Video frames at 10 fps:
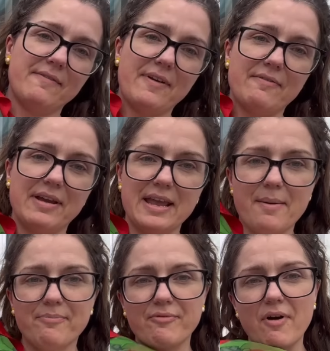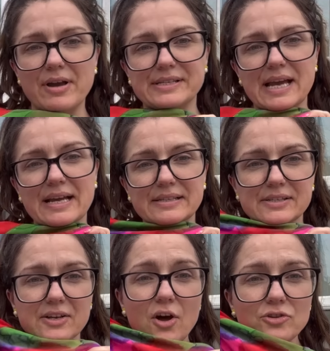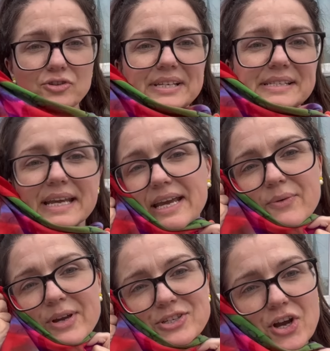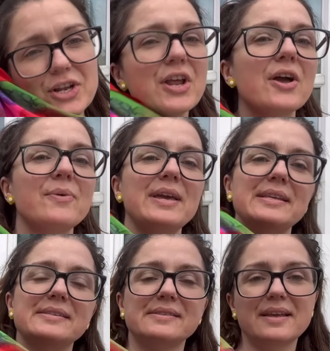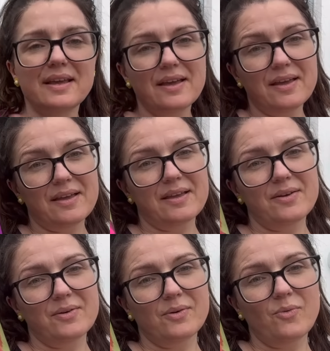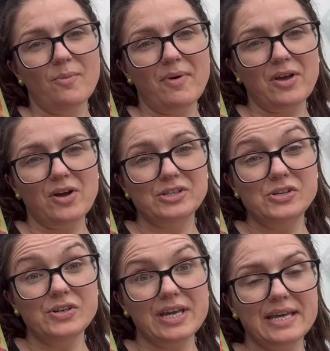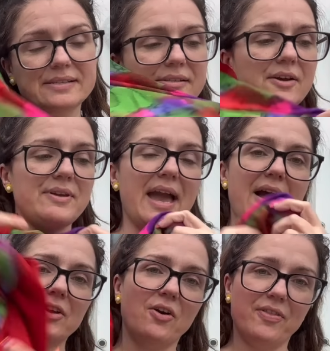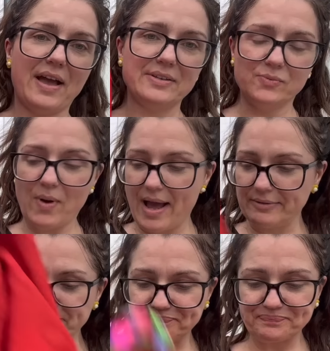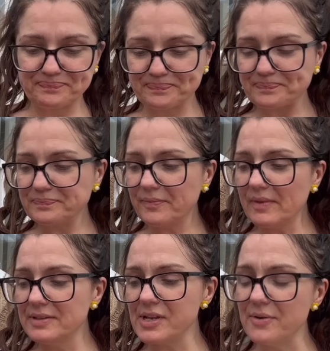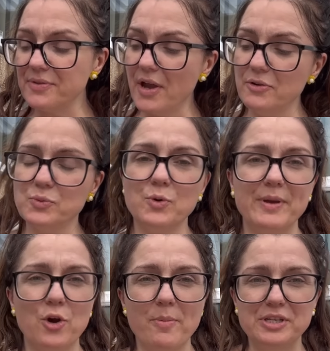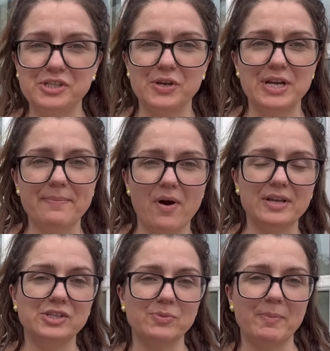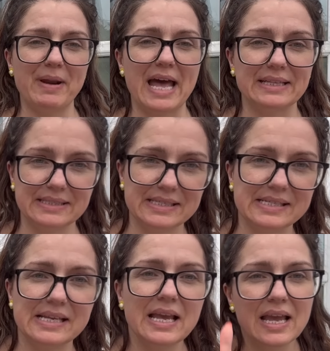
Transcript: very bright and contrasting, which I know is what my kind of look is. So yeah, I got that as well. So those will be coming soon in my summer plans,